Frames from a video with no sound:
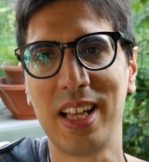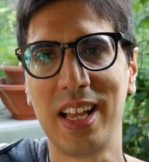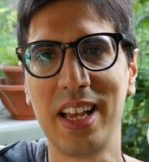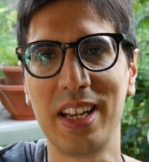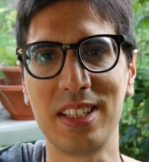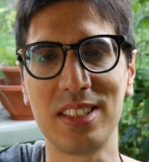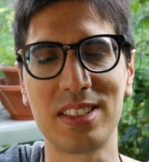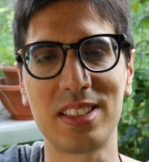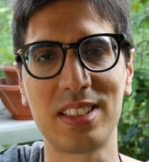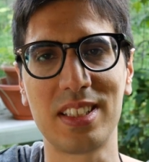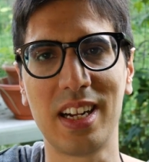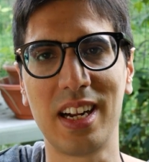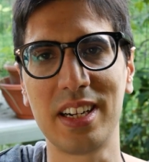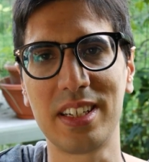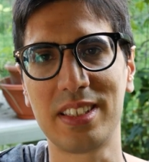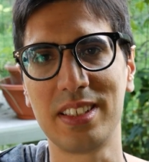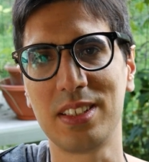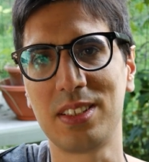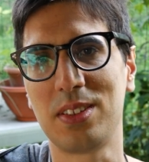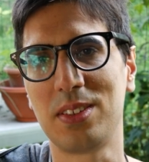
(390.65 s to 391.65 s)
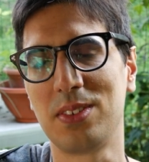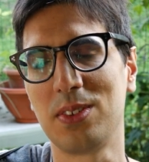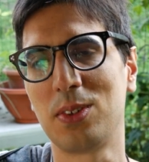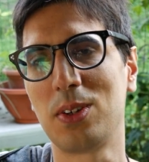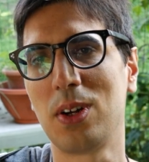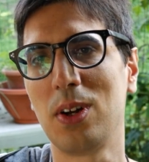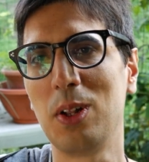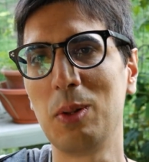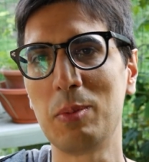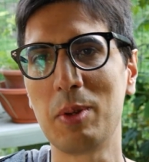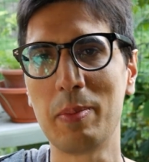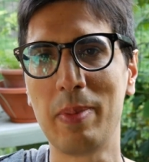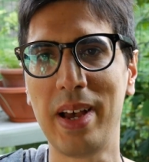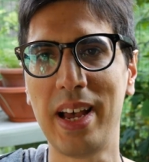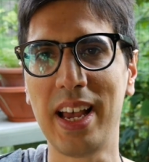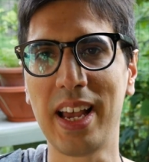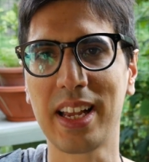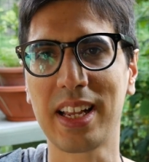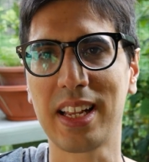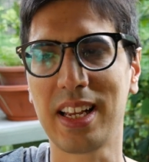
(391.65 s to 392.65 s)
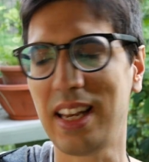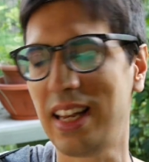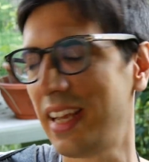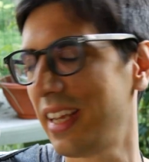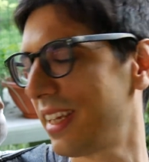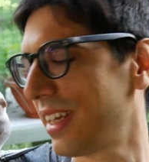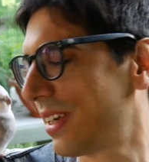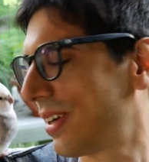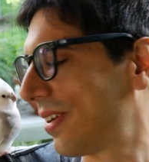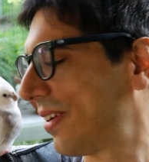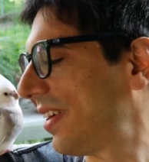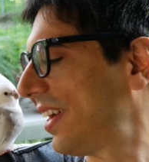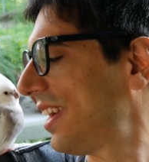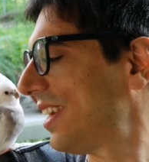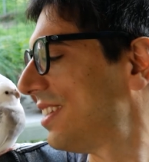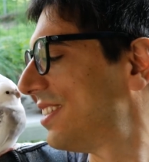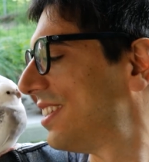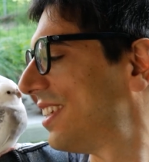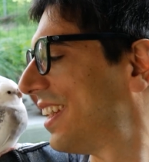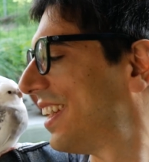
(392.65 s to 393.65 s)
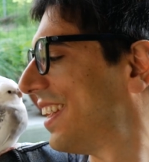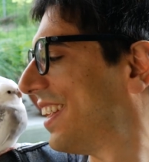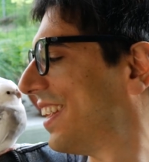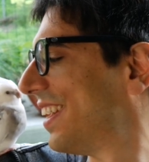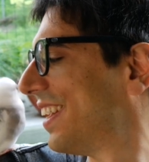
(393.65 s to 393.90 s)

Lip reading: and he started to call me back like crazy.